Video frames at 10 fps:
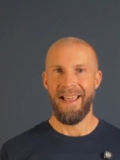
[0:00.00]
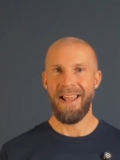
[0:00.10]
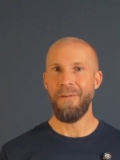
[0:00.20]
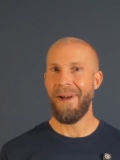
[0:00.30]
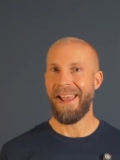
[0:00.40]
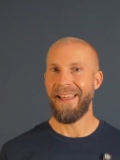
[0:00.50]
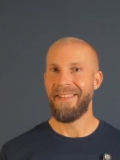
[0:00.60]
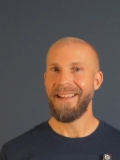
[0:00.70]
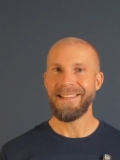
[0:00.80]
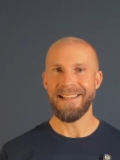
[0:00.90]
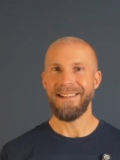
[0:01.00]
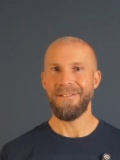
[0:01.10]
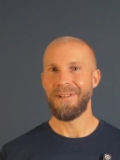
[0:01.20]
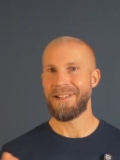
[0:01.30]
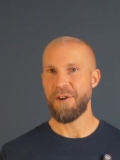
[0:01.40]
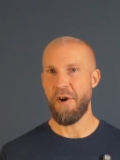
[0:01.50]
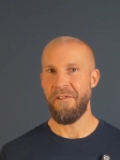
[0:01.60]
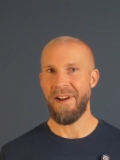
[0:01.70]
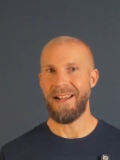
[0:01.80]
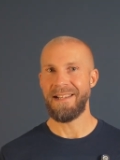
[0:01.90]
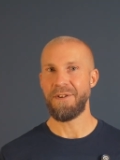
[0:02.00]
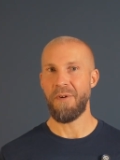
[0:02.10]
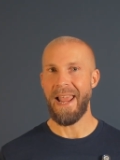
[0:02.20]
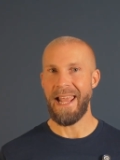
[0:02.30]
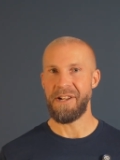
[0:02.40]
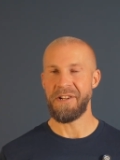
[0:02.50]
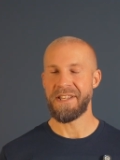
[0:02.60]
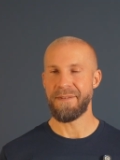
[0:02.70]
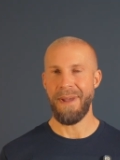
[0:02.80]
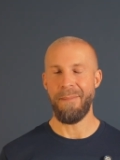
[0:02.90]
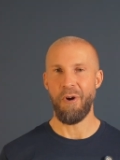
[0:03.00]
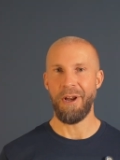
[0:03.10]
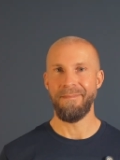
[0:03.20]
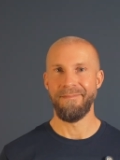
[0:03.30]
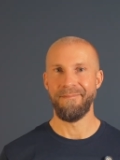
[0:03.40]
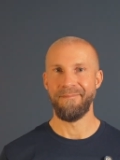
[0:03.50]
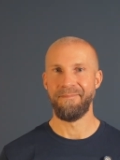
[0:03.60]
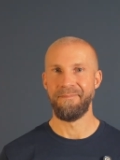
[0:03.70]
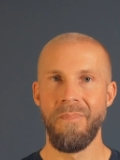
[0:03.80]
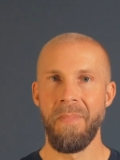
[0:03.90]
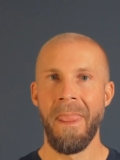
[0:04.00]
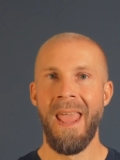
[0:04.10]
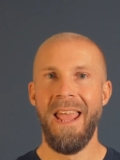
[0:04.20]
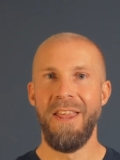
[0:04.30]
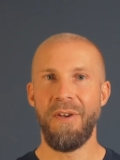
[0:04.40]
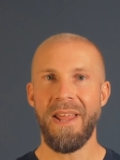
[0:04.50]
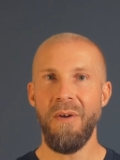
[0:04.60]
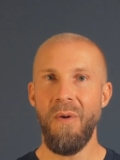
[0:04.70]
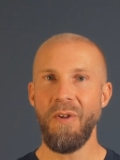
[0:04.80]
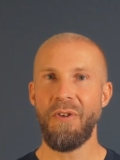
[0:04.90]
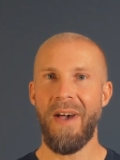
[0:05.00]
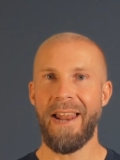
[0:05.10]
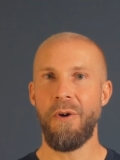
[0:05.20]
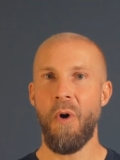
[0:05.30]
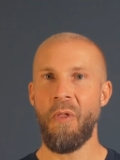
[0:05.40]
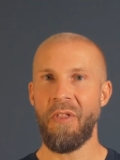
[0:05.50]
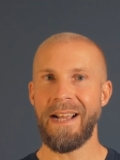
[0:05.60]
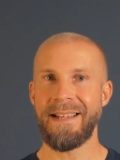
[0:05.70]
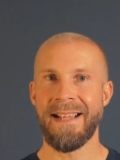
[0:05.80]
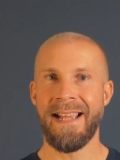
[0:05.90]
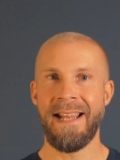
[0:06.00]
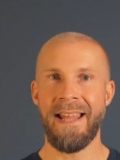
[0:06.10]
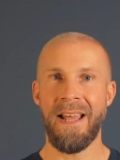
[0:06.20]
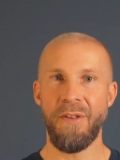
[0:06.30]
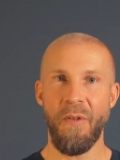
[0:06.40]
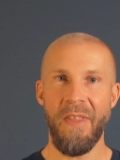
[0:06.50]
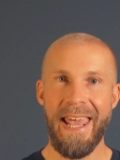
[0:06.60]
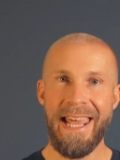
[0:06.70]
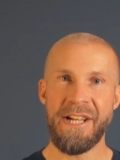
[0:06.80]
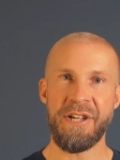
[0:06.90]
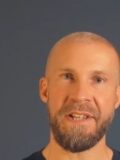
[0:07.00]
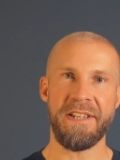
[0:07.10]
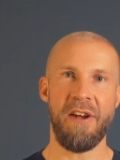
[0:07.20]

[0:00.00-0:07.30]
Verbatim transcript: In a way, this will serve as your agent's memory. You can also add context in the .agents